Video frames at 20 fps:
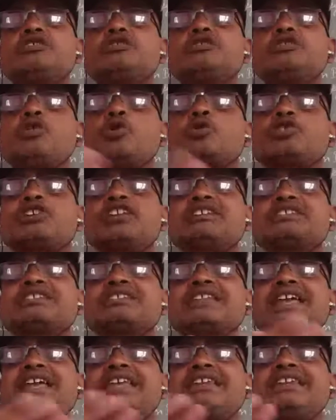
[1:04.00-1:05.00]

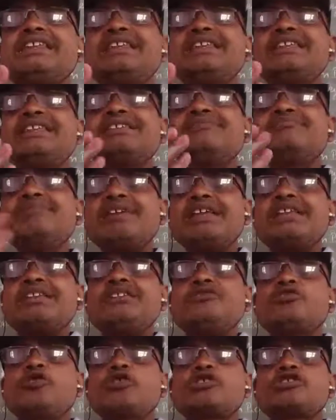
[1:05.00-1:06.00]
notice and email,
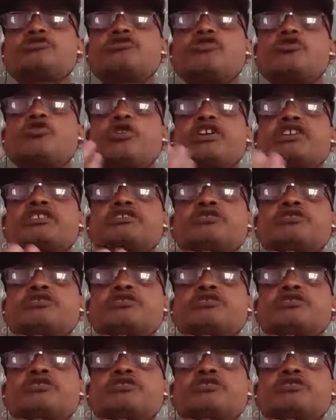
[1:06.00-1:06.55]
what you are going